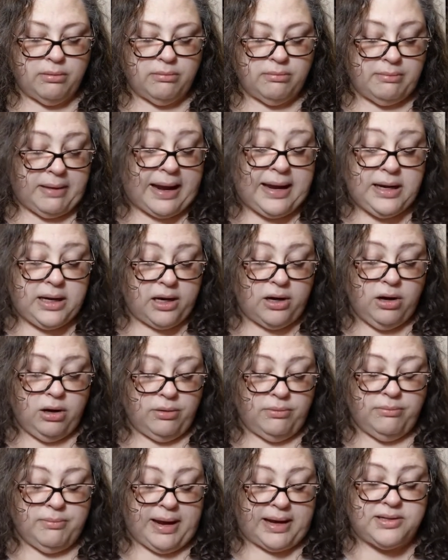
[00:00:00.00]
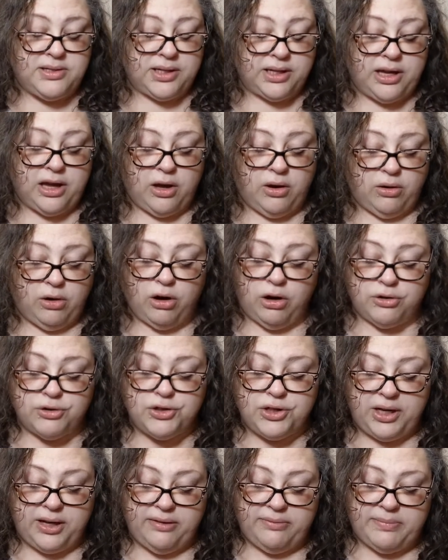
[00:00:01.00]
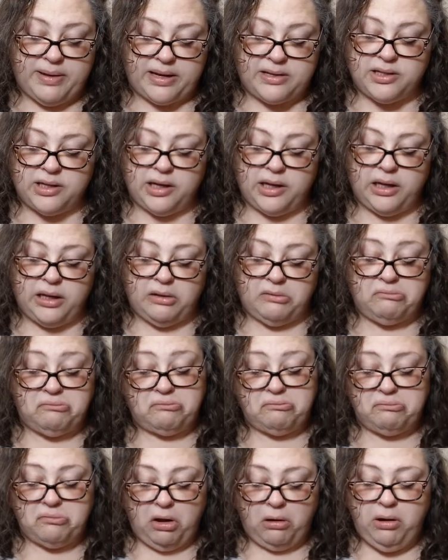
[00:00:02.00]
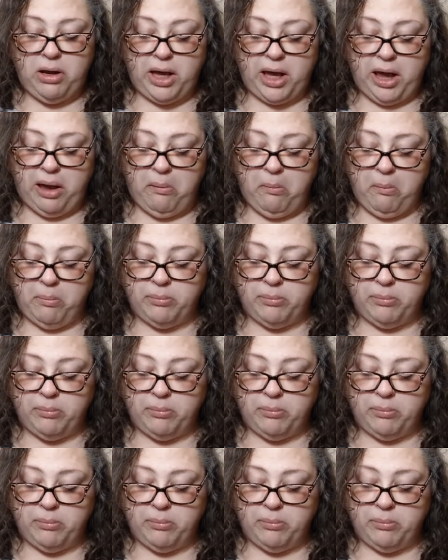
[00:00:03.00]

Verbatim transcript: Made in Mexico, Hershey of Mexico. Okay.